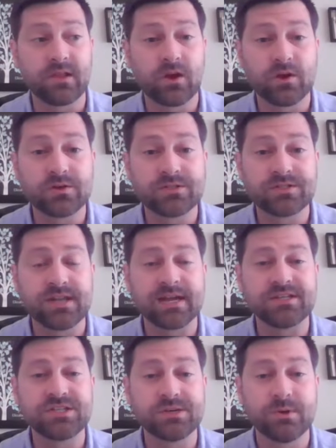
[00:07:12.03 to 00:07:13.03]
large
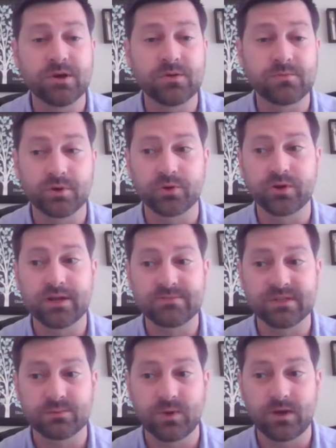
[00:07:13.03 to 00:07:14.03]
non-GMO programs
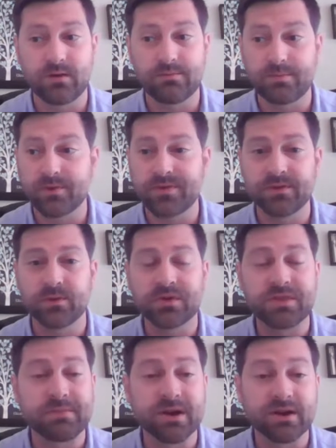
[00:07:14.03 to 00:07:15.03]
as well, both in North
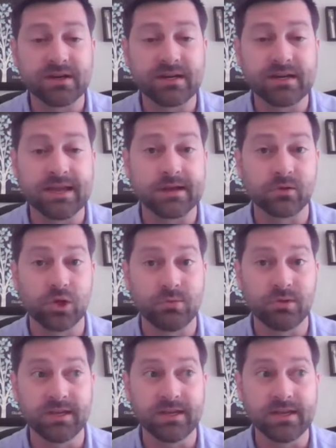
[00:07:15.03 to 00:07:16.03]
America and
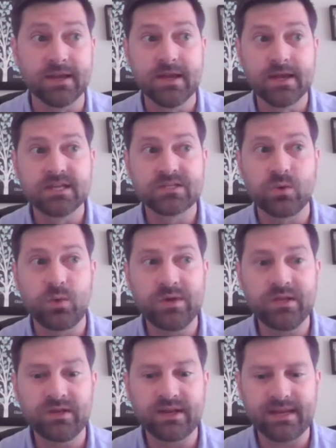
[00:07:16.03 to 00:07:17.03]
globally. So what we
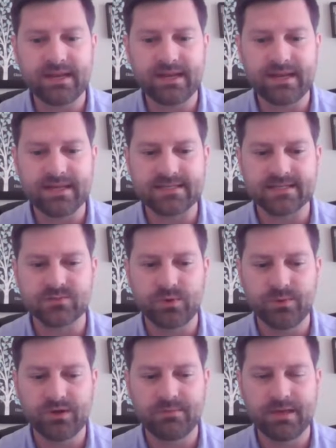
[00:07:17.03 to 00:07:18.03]
look at it as is we
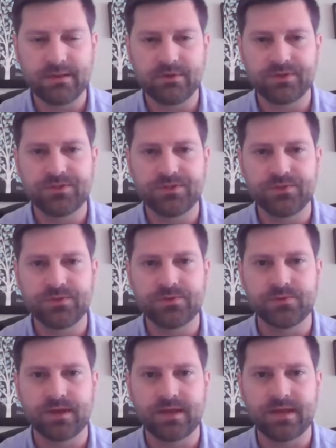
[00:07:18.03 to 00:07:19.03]
want to be able
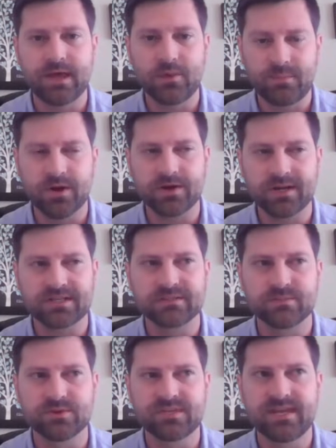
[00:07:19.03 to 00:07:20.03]
to help our
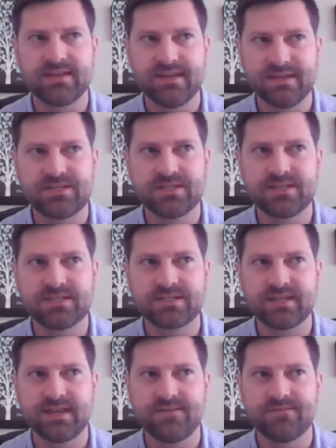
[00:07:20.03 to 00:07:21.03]
customers hit niches
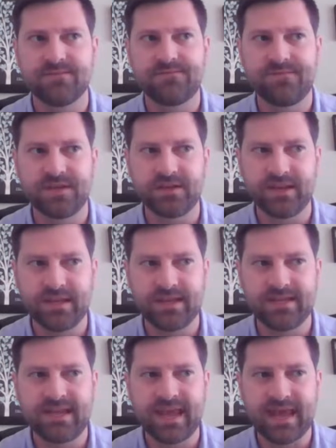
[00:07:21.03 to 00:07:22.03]
and fill
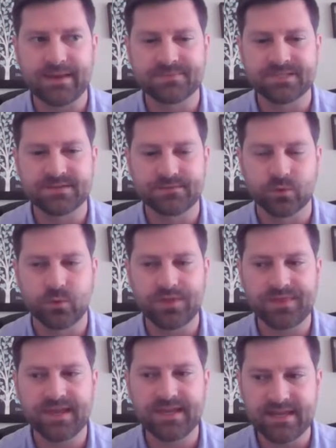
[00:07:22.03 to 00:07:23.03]
in gaps for what
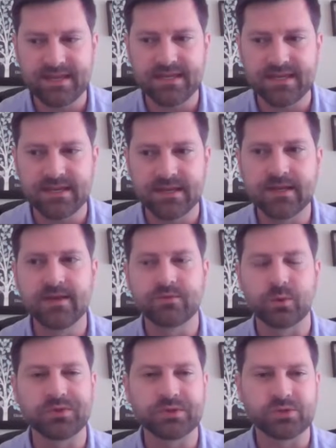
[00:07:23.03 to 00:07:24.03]
they need, or
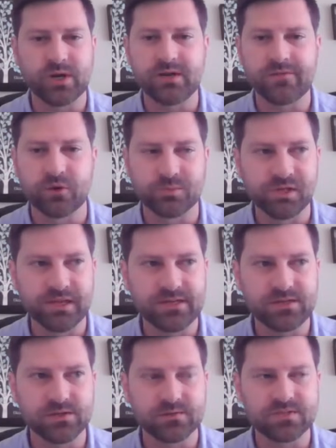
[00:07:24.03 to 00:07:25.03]
what they're trying to formulate
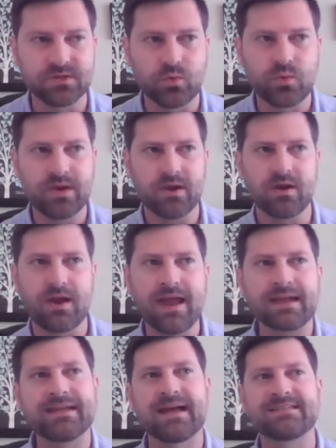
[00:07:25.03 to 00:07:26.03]
to. So we are
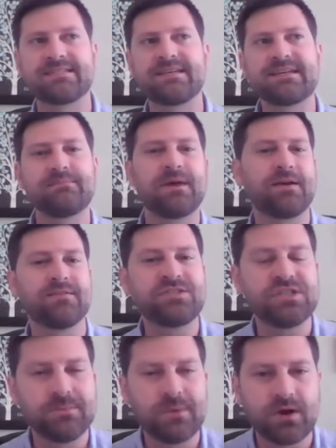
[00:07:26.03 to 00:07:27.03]
agnostic about
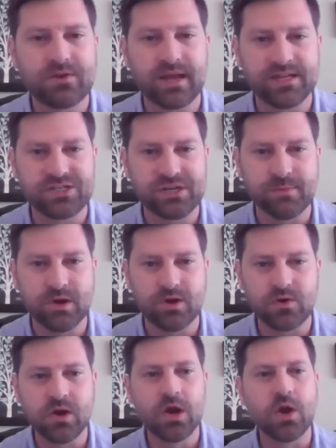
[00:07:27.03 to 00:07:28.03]
GMO and
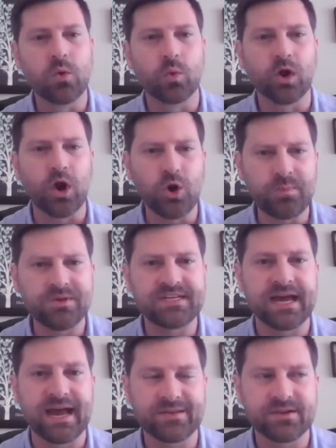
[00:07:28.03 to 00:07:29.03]
non-GMO. We're open to
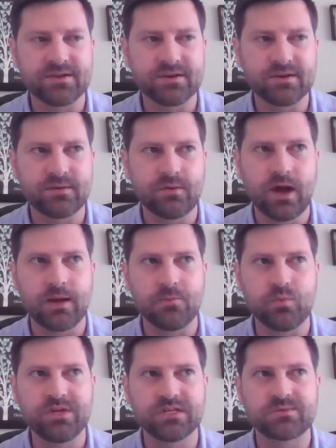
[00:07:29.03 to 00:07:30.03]
either.
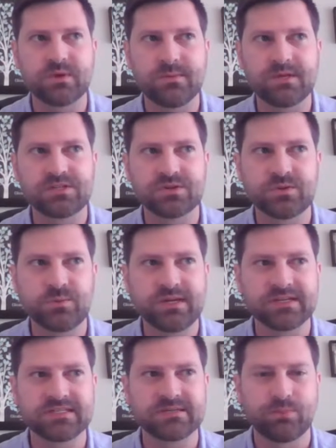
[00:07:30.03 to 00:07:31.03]
We just want to make sure that we
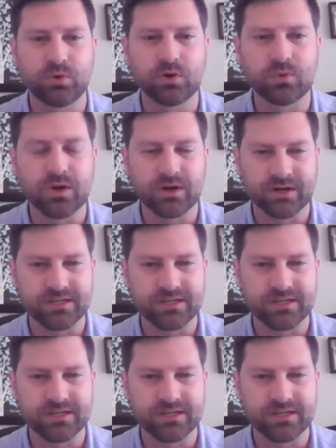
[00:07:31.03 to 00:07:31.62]
can support what our